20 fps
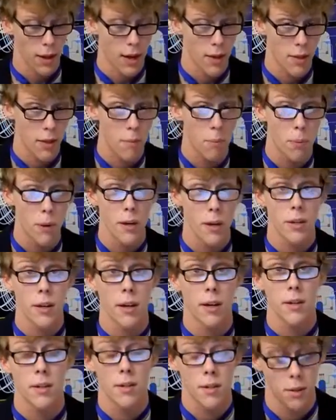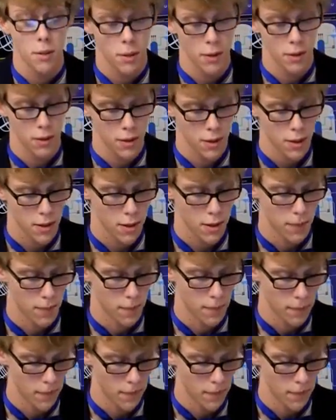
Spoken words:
and the British constitutional system.